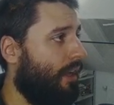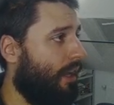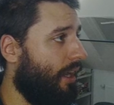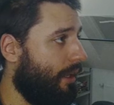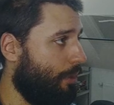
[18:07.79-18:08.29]

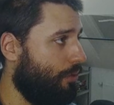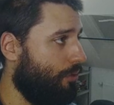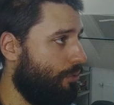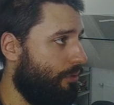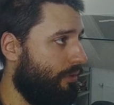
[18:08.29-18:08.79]
I am
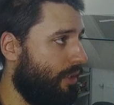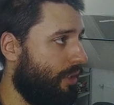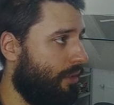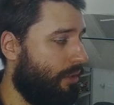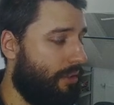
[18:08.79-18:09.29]
not
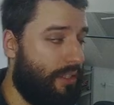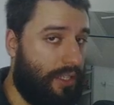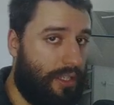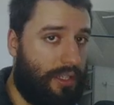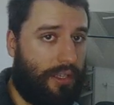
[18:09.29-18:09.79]
using
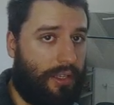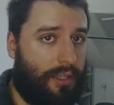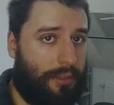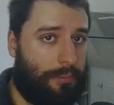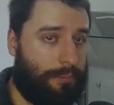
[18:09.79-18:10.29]
the
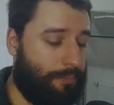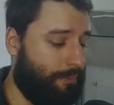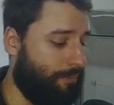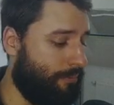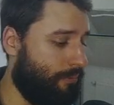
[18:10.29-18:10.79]

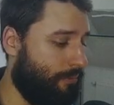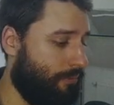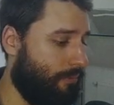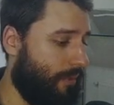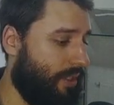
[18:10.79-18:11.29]
um,